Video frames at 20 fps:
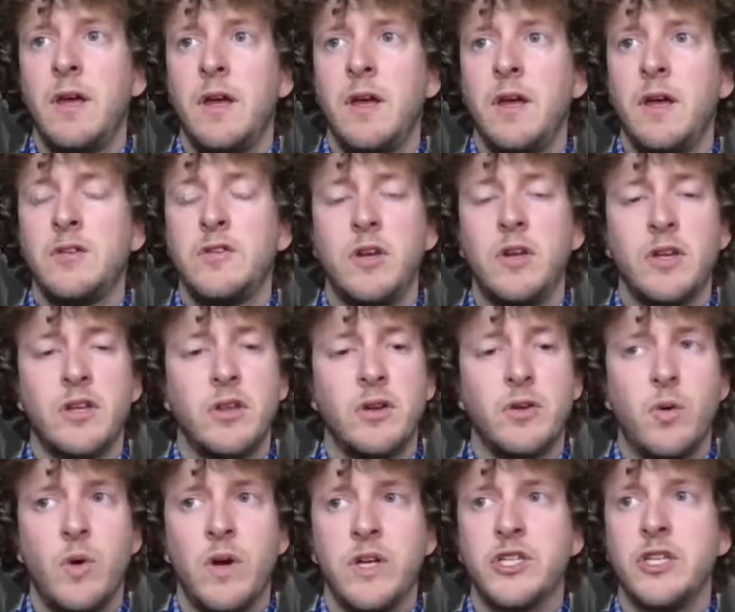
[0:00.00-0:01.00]
So another
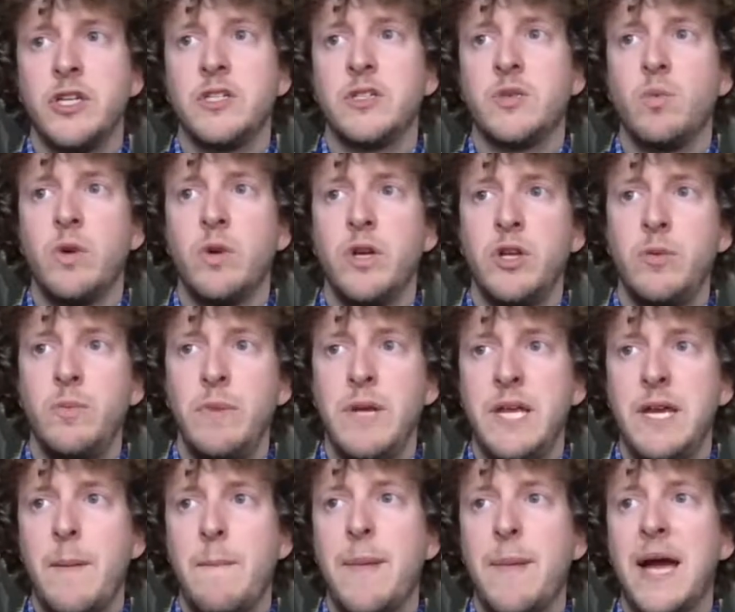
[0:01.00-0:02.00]
question is, what do you
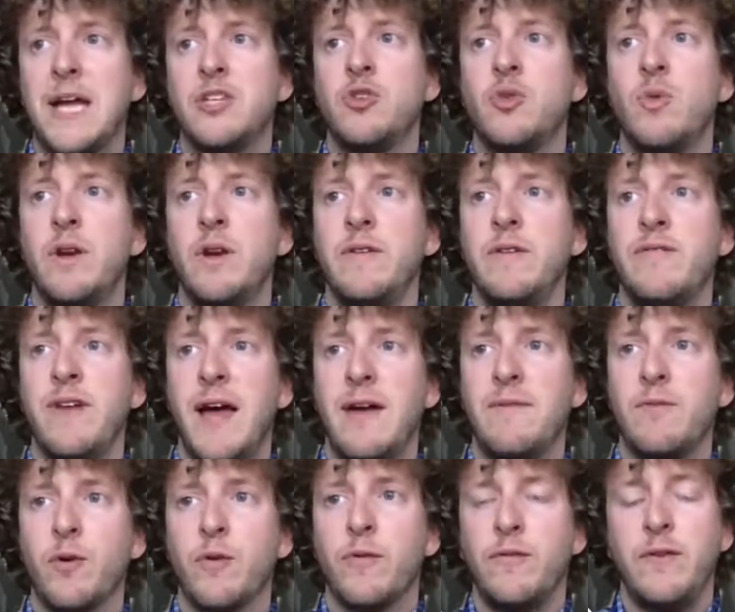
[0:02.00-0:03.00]
mean by
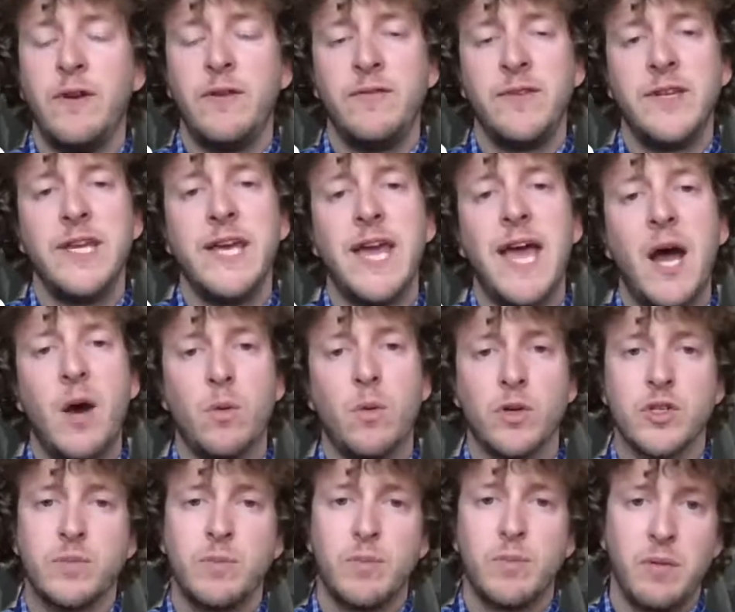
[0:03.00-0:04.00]
25 or 50
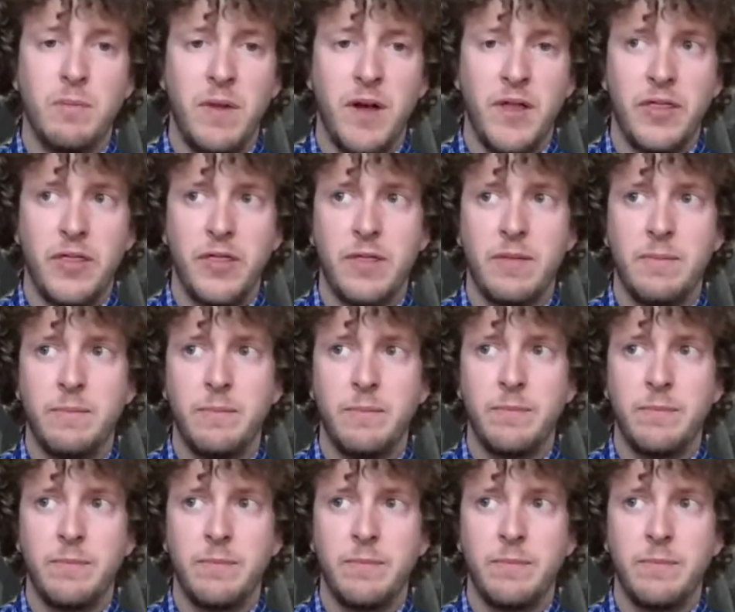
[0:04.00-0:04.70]
hours per month?